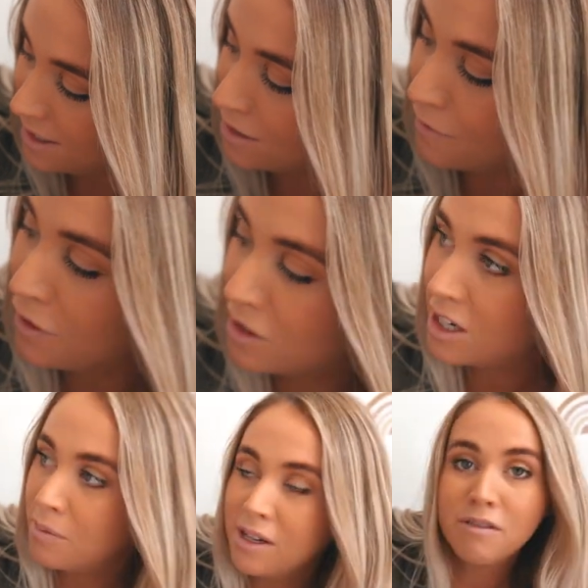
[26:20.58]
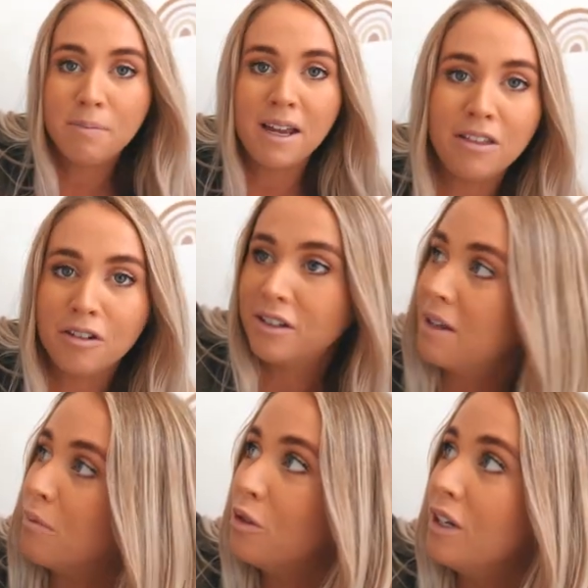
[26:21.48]
this the first time we ever bathe her and
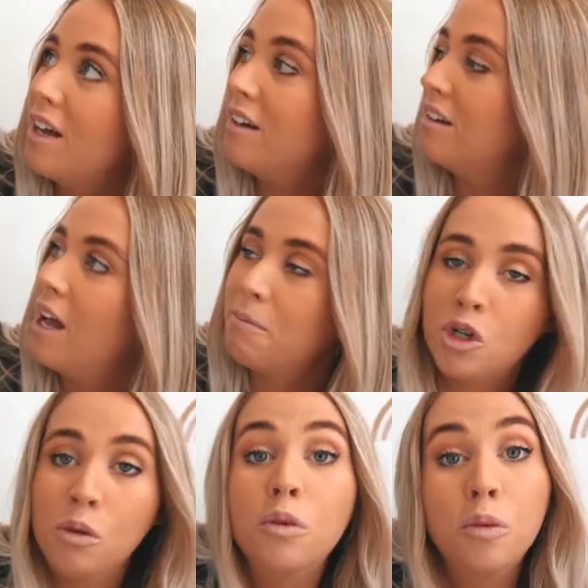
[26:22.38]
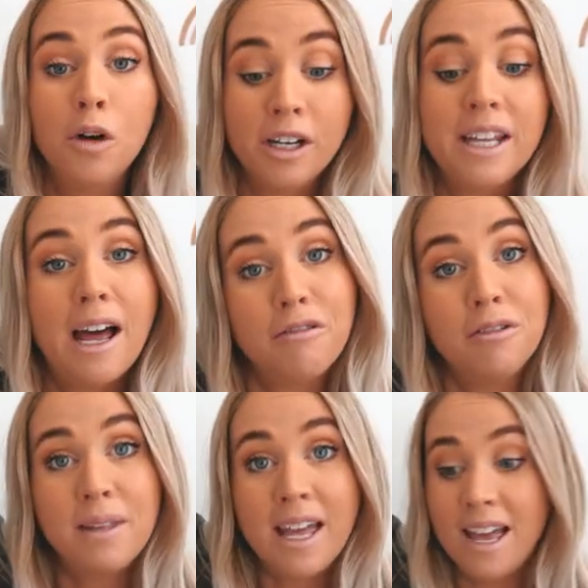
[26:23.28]
then we'll, uh, I'm sure we'll work it out
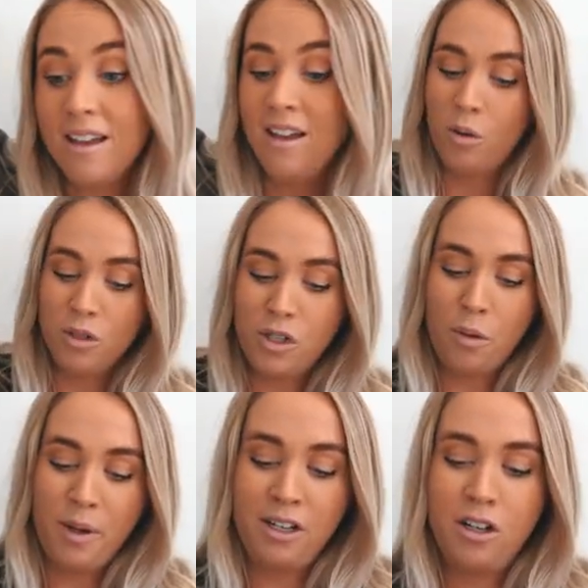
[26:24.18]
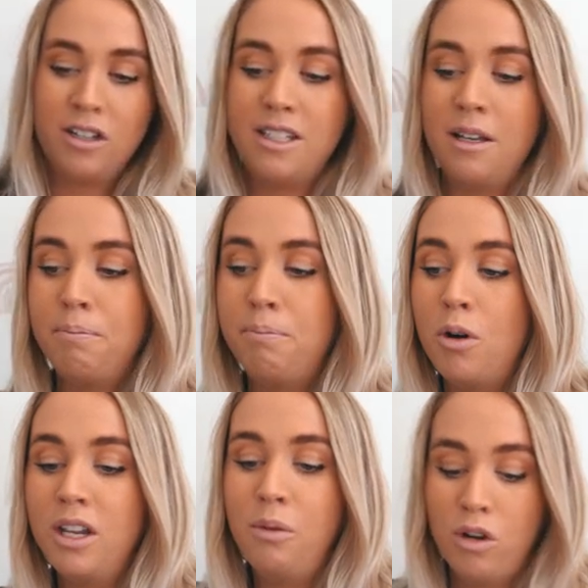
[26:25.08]
from there. Also I went and got some
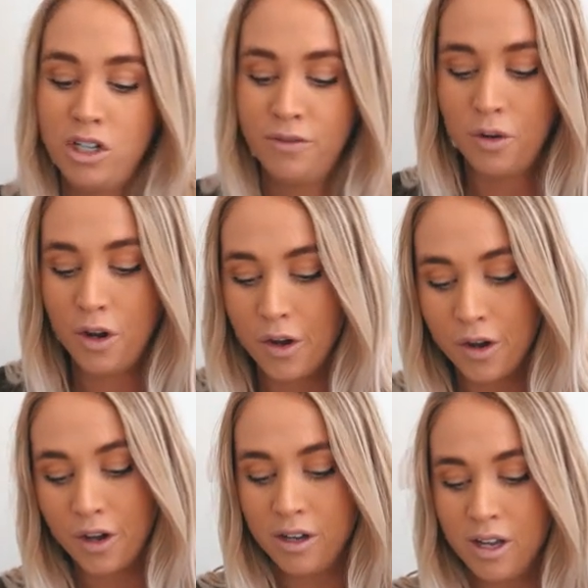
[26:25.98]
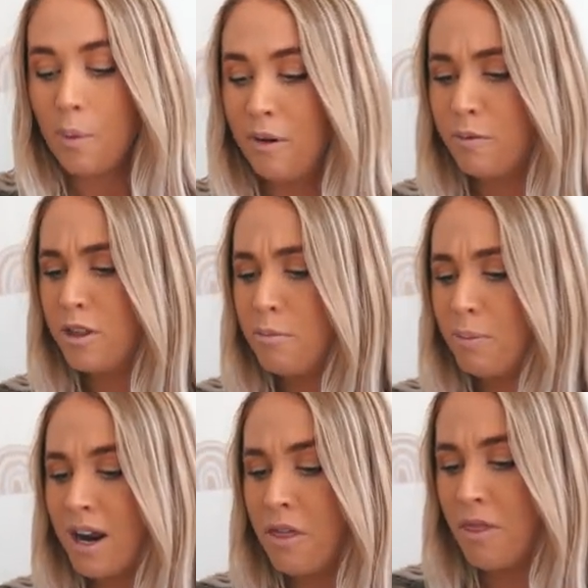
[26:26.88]
body wash for her. I went with the
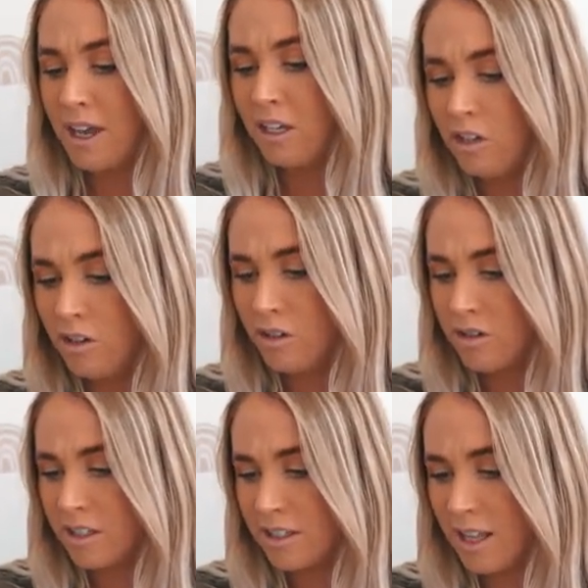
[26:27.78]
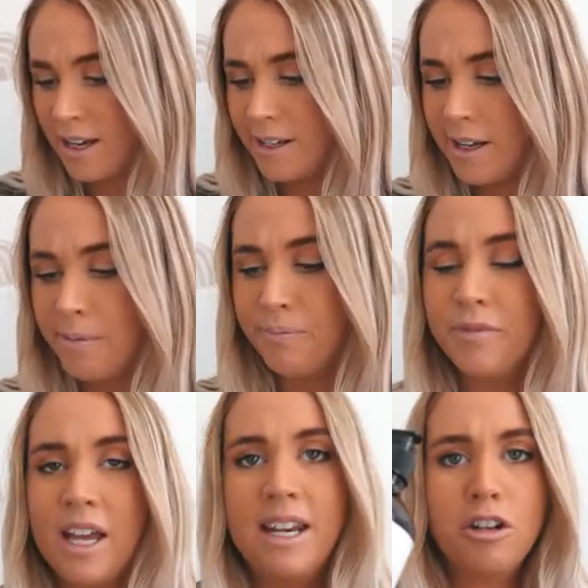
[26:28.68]
brand Thank You because it's like um,
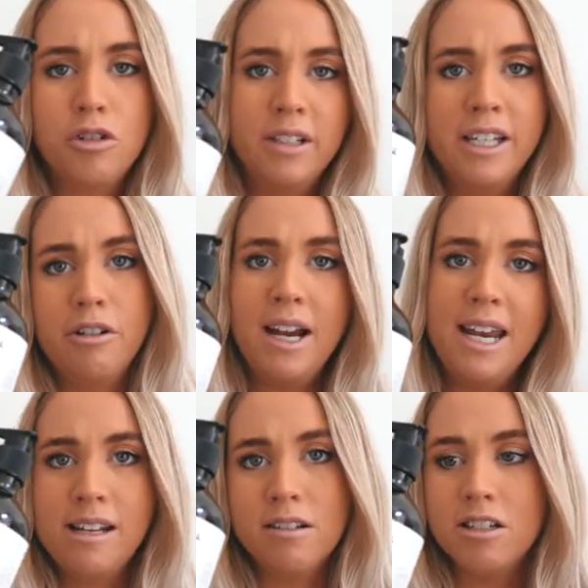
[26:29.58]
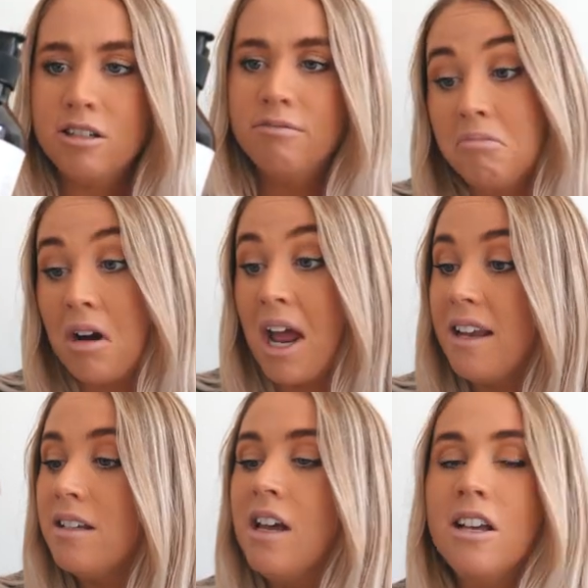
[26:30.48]
a natural ingredient
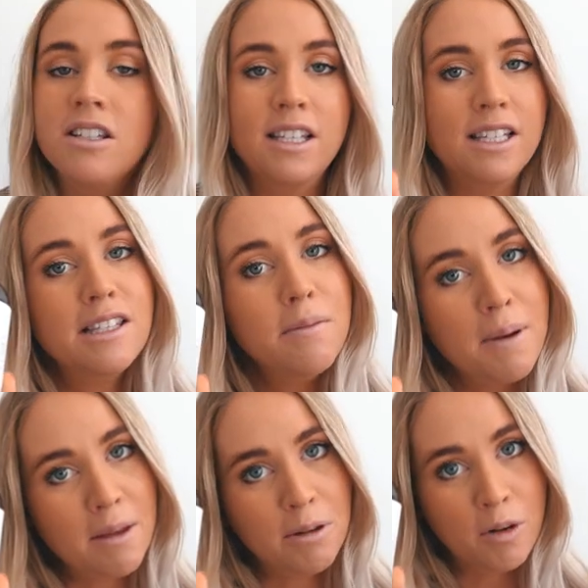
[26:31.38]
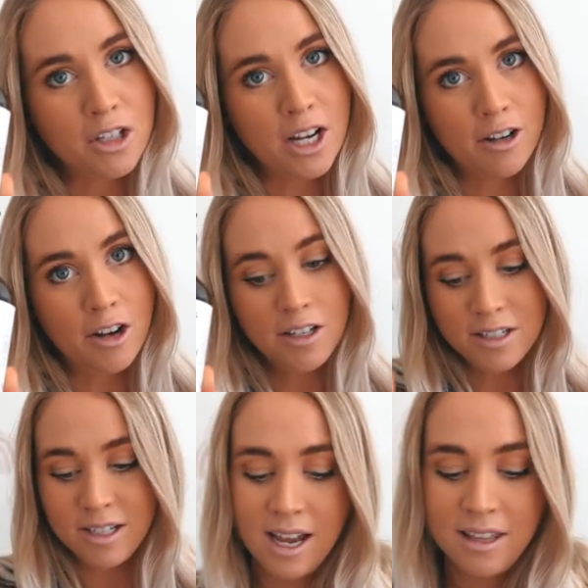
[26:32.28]
brand. So this is the baby wash I
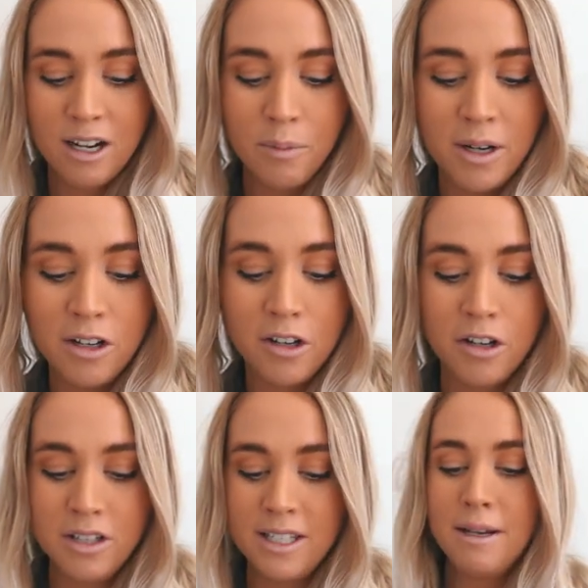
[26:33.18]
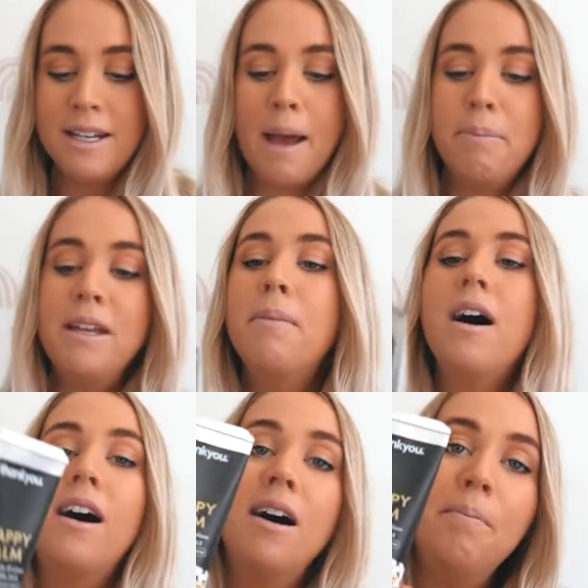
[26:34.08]
got. And then I went and got her some nappy
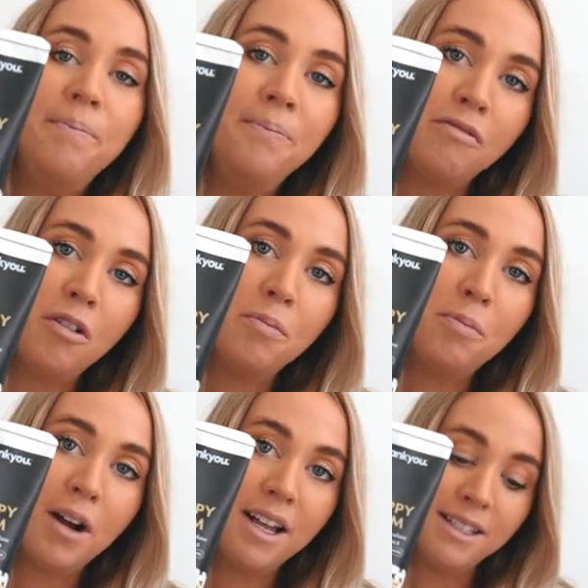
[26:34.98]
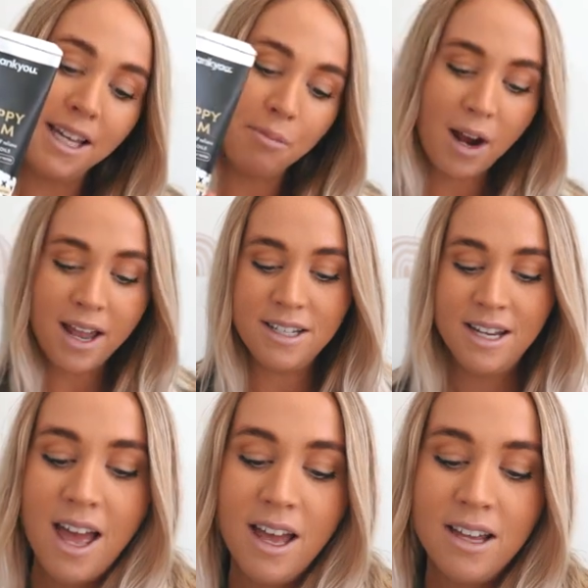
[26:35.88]
balm from the brand, same brand.
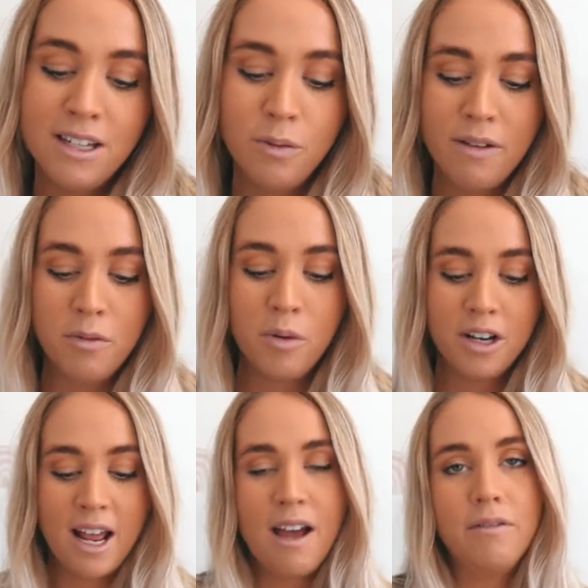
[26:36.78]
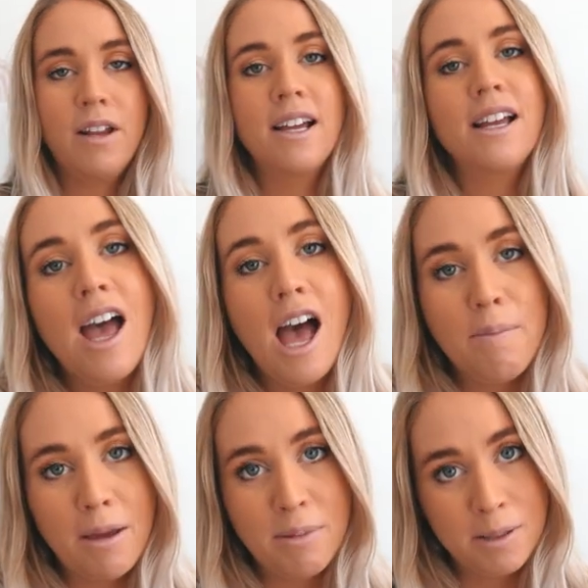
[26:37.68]
And if we ever wanted to have like a
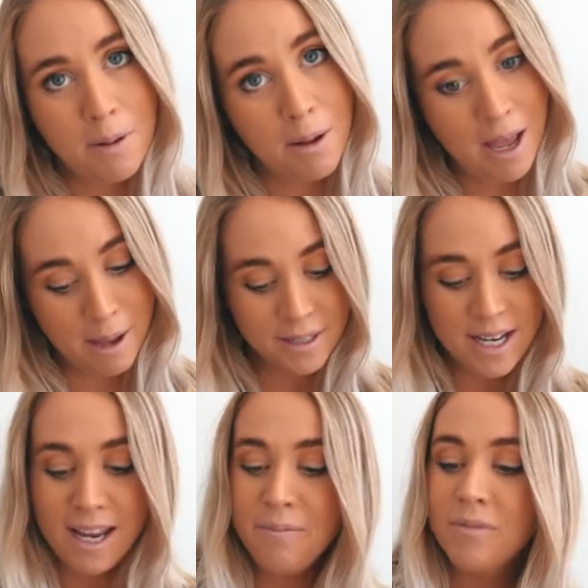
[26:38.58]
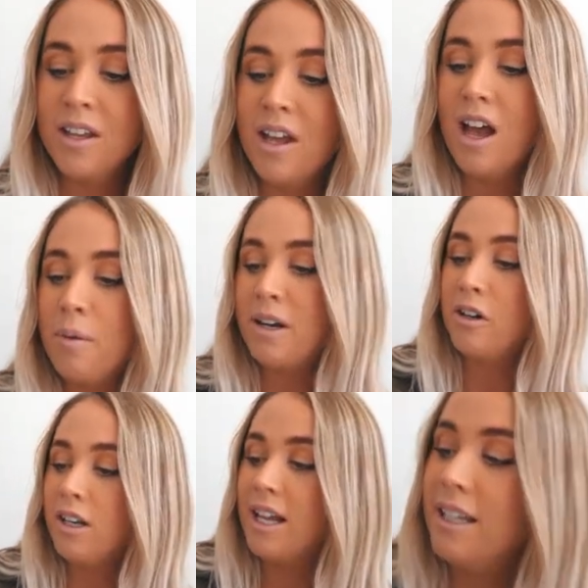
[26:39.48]
baby spa pamper day, I went and
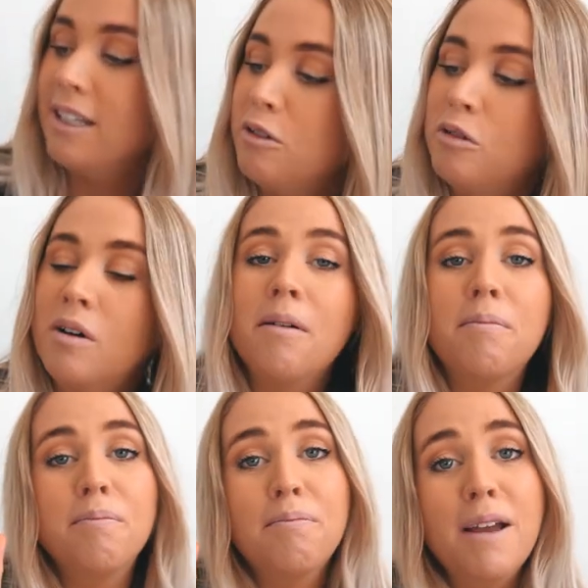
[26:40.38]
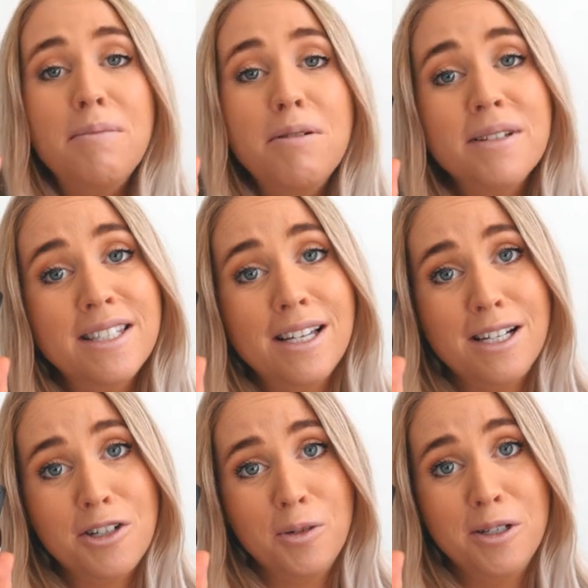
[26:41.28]
got like a little baby
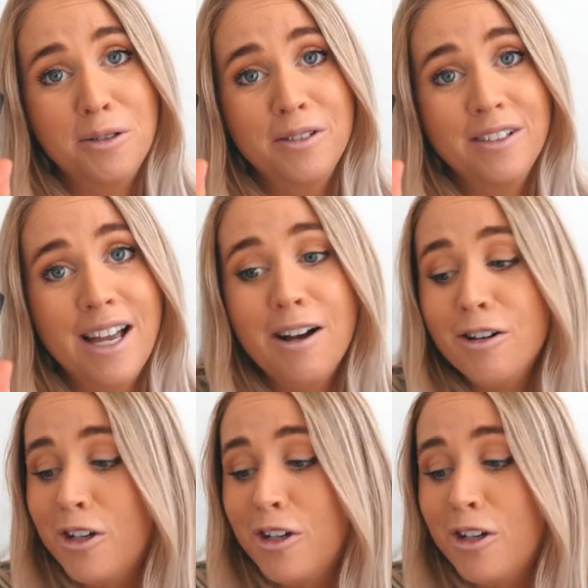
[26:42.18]
massage oil. How